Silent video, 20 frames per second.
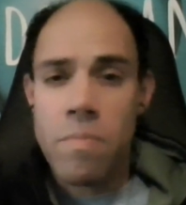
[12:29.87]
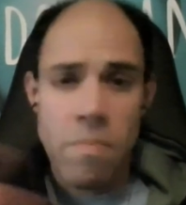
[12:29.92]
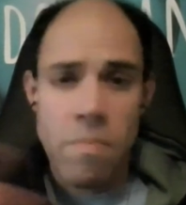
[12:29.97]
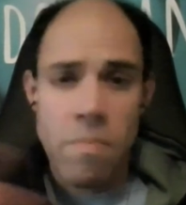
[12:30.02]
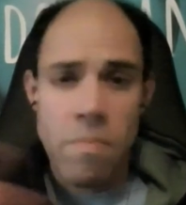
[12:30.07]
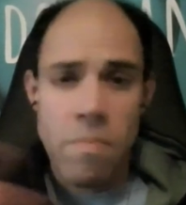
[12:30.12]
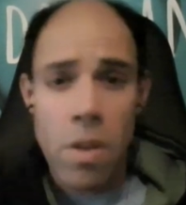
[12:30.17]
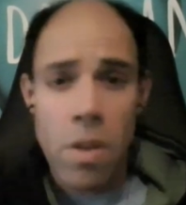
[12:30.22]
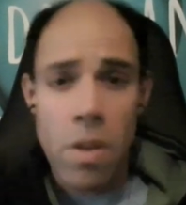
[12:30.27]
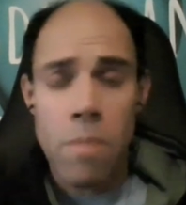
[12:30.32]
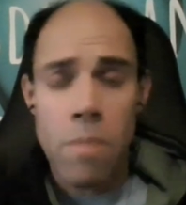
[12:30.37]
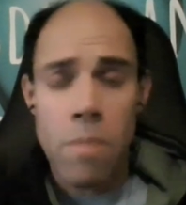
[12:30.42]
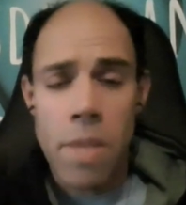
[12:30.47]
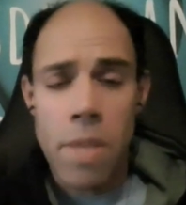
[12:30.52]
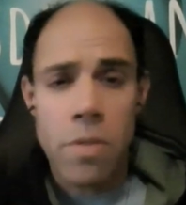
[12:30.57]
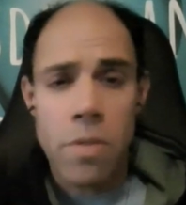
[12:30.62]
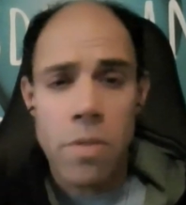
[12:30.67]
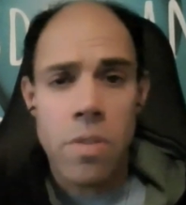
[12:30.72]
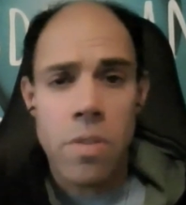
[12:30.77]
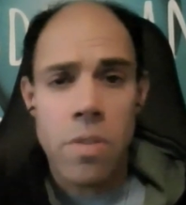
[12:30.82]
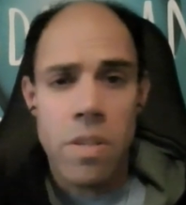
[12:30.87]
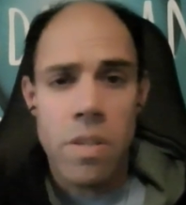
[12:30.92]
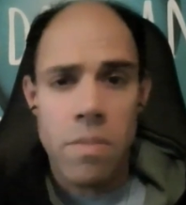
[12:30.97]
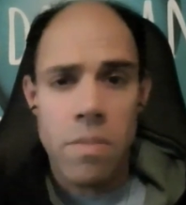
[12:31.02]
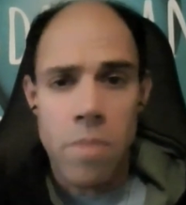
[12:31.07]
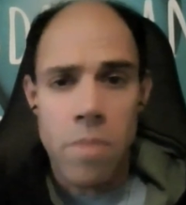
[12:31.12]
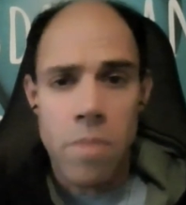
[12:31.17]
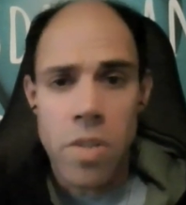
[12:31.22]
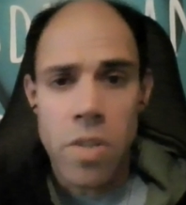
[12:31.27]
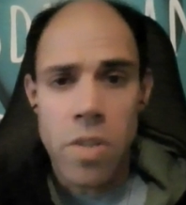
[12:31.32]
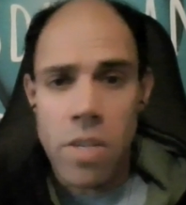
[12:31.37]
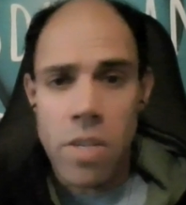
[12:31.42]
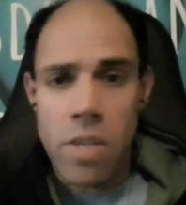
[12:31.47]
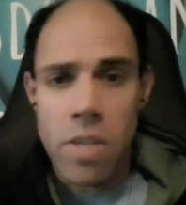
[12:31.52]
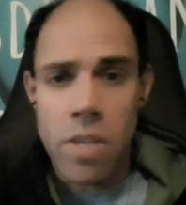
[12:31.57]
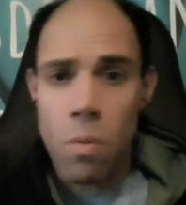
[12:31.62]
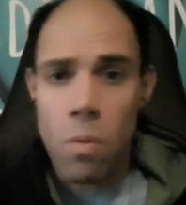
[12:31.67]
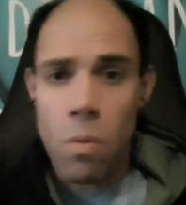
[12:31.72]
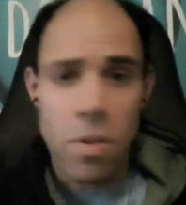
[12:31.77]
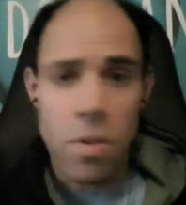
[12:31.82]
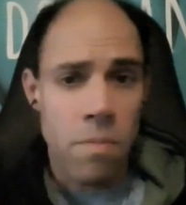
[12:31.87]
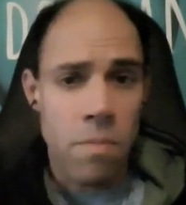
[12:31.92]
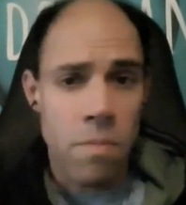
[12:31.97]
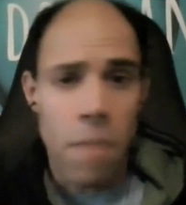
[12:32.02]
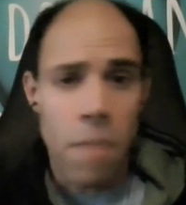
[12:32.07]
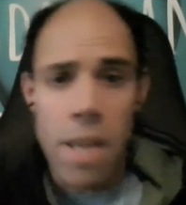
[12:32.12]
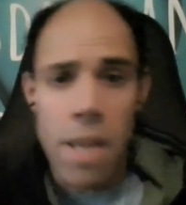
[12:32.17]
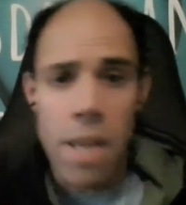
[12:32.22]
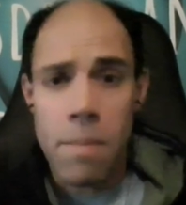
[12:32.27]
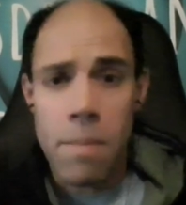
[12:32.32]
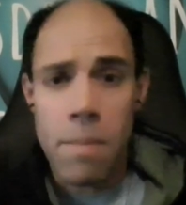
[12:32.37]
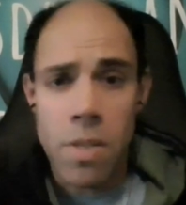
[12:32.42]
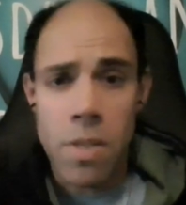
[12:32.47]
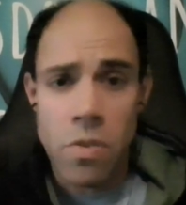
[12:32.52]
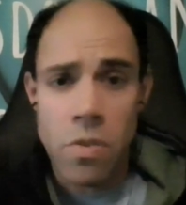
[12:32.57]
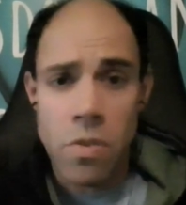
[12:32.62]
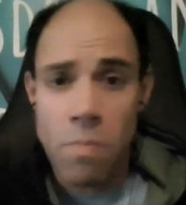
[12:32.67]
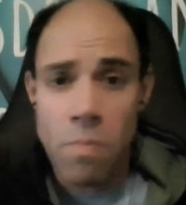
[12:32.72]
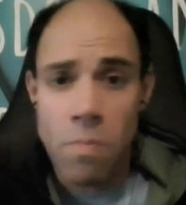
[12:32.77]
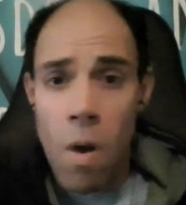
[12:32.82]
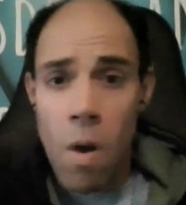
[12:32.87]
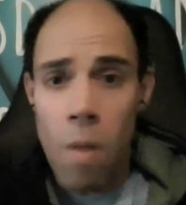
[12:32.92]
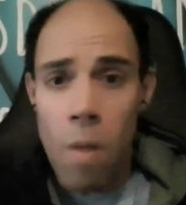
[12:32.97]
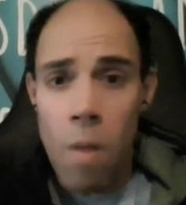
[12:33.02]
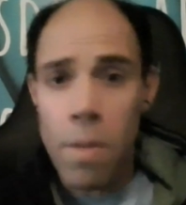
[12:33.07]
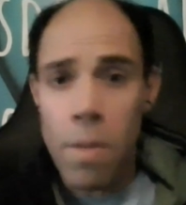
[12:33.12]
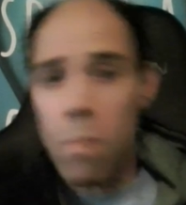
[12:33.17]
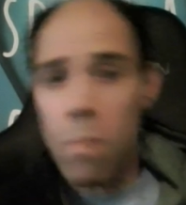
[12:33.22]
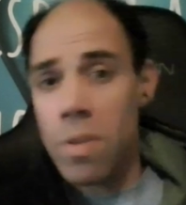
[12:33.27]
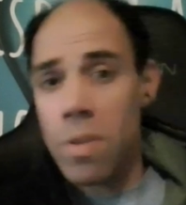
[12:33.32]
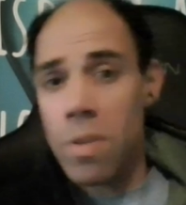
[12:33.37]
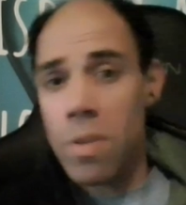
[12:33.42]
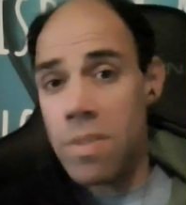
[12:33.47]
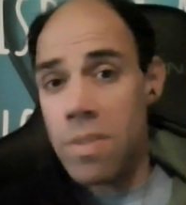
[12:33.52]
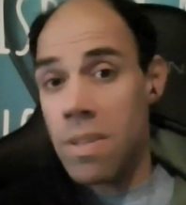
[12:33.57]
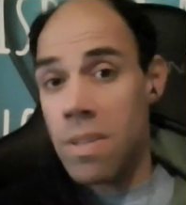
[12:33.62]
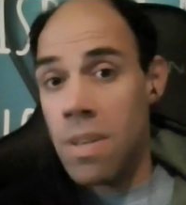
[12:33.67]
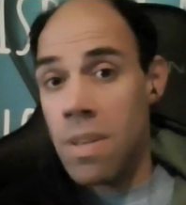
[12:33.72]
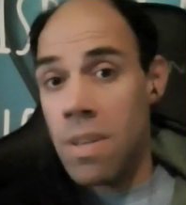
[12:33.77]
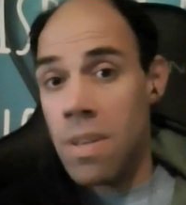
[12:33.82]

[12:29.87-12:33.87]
one of the major cities in Michigan. So it wasn't by any means small, but it wasn't,